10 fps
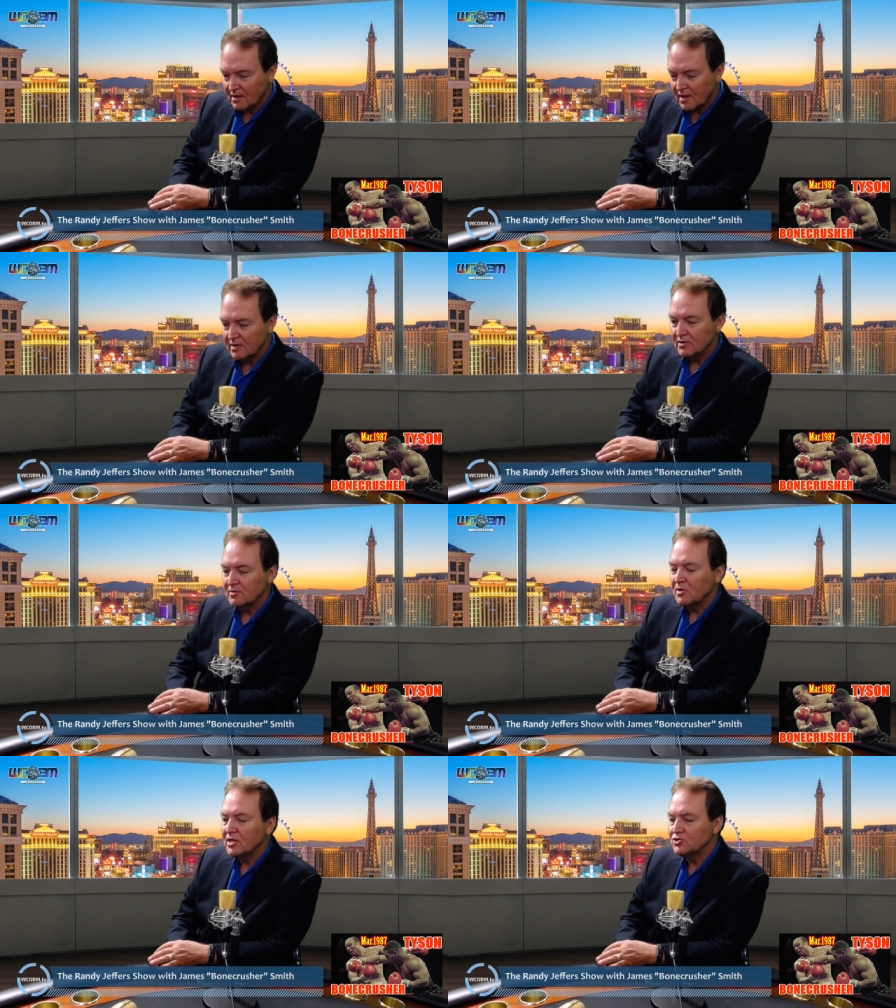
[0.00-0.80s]
I
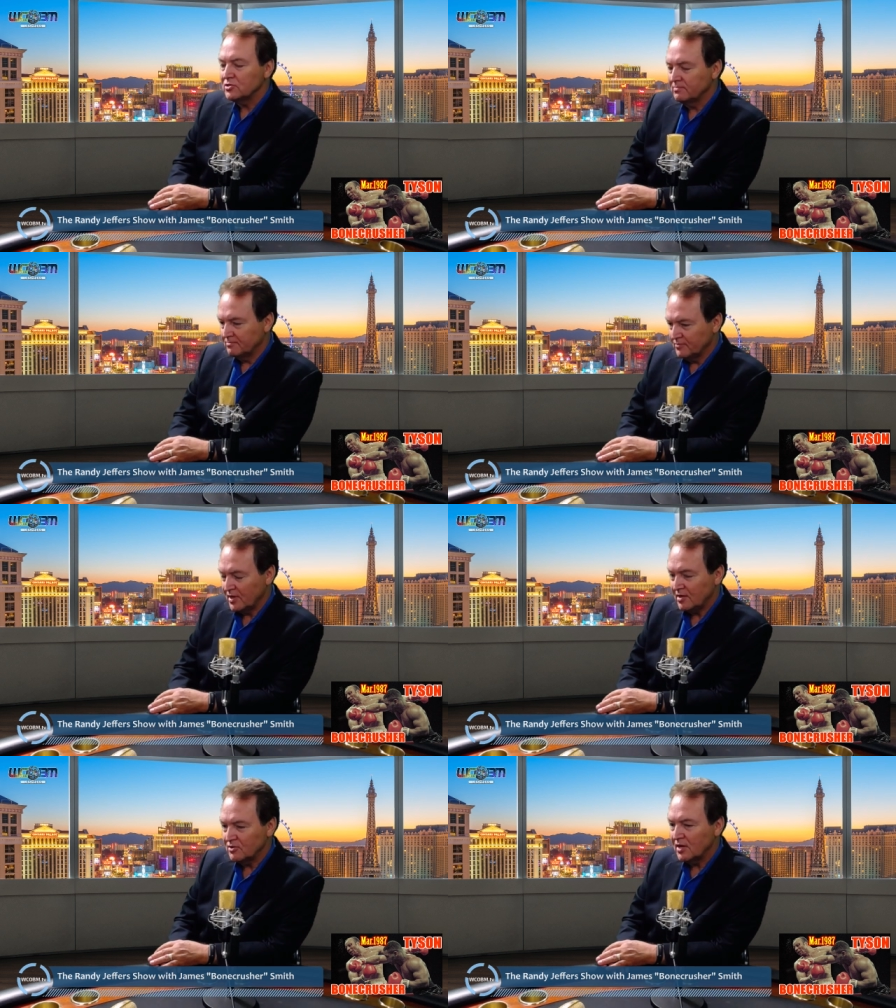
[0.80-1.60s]
can imagine.
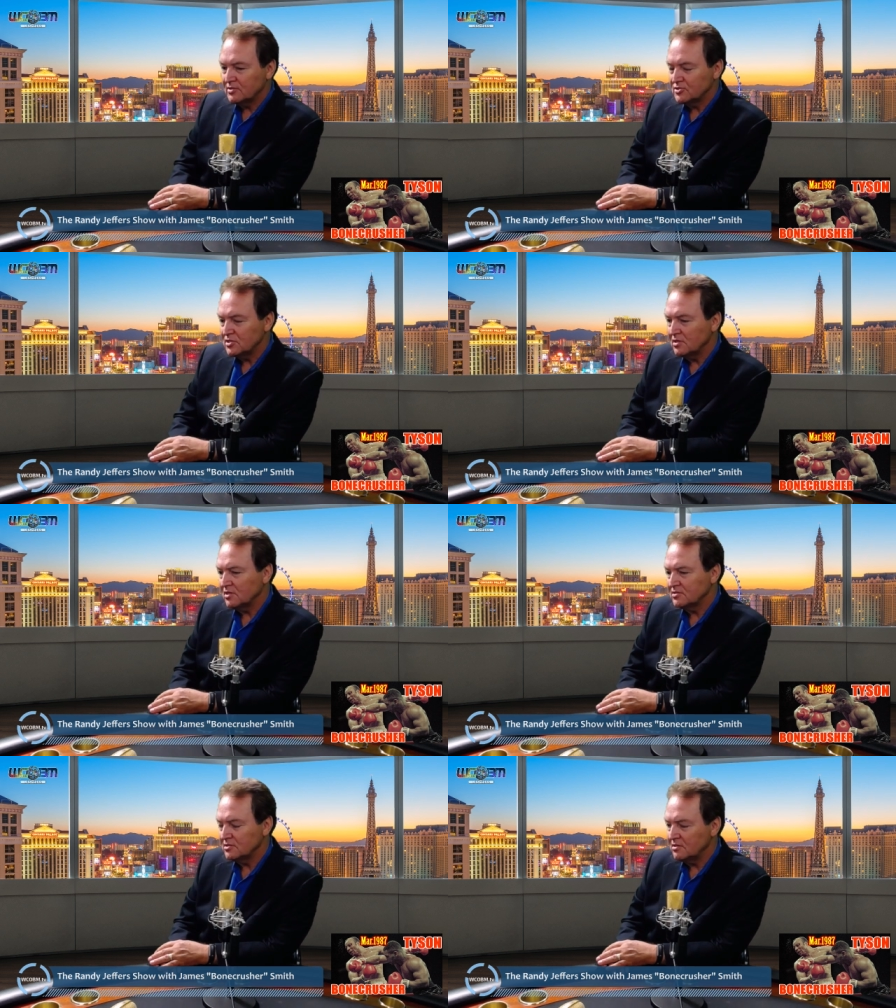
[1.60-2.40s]
Yeah, you got to see
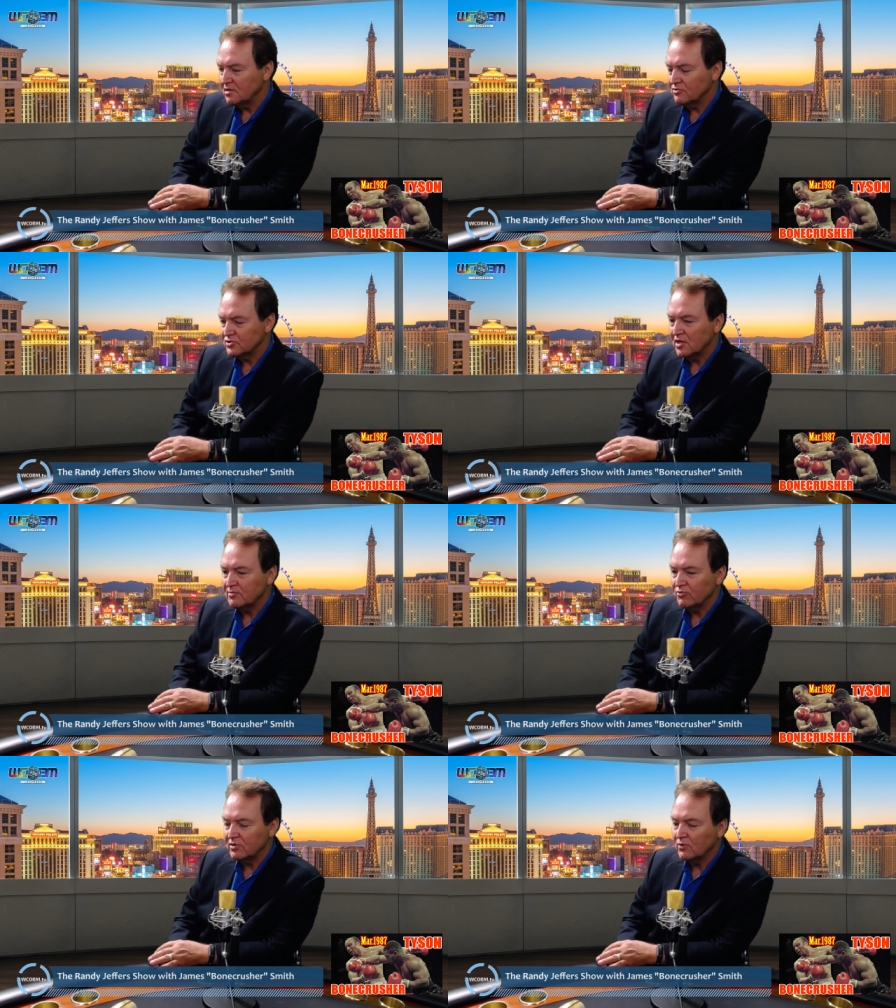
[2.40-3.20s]
the other
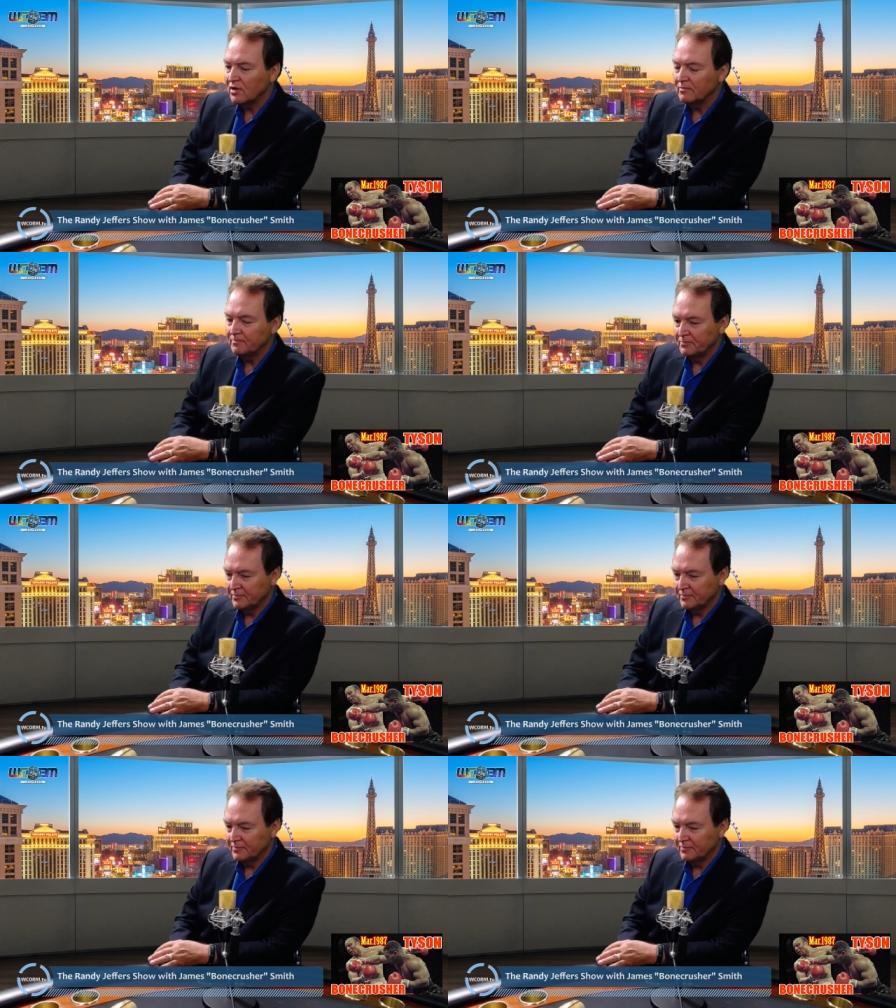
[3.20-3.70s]
side pretty well.